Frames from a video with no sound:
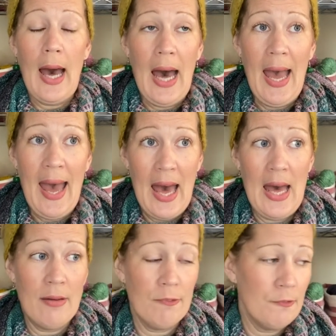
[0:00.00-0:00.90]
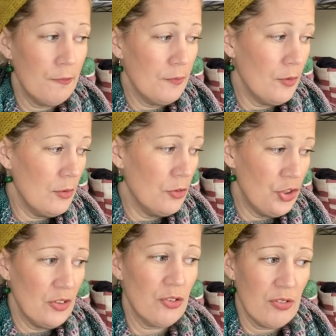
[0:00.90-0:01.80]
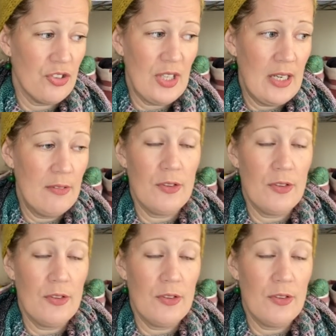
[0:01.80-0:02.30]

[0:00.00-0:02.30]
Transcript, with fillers: I have just received